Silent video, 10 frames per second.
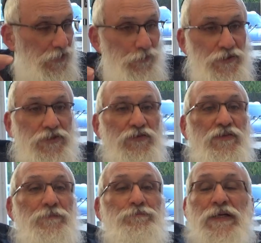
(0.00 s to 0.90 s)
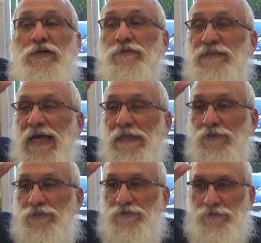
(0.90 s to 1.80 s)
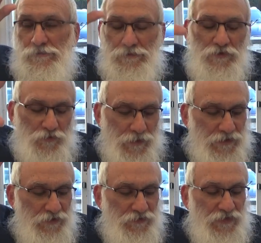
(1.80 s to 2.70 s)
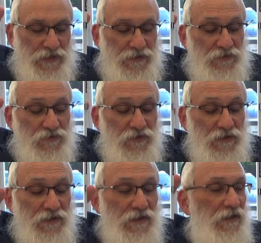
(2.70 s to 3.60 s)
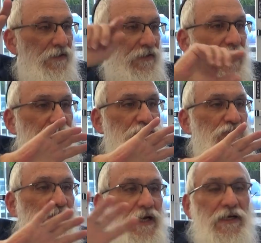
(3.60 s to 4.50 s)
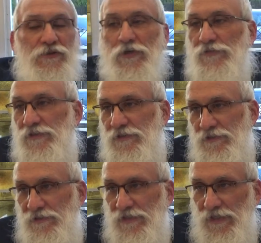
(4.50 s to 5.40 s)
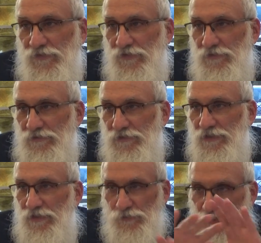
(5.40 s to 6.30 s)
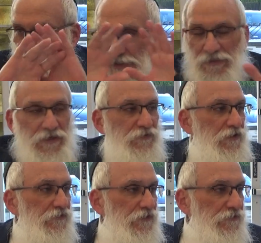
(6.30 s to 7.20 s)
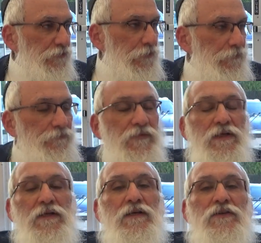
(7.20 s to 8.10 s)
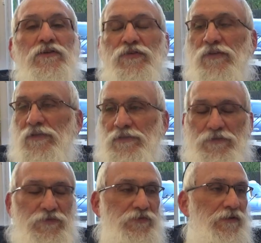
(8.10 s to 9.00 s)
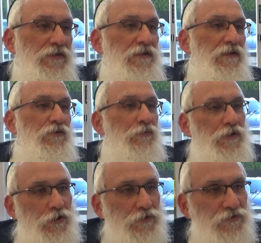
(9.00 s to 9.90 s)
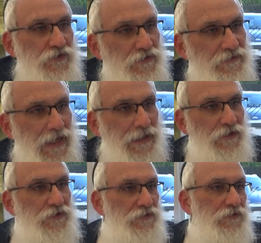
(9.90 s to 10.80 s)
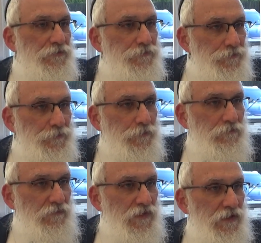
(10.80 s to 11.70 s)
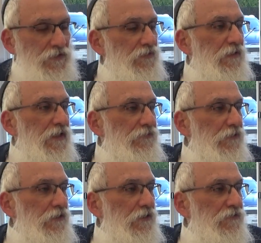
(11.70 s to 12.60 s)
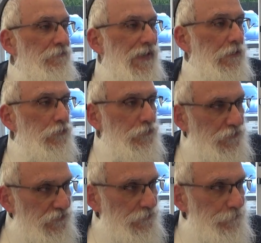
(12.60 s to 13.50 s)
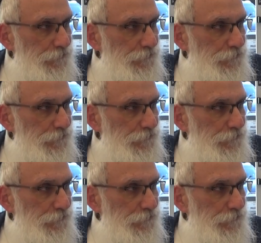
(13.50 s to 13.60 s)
which is the bigger Dalid, explain in a second, that Yeshaya Navi didn't get. He didn't reach that level of Nevuah. So like this, we learned Dalid is the level of Malchus.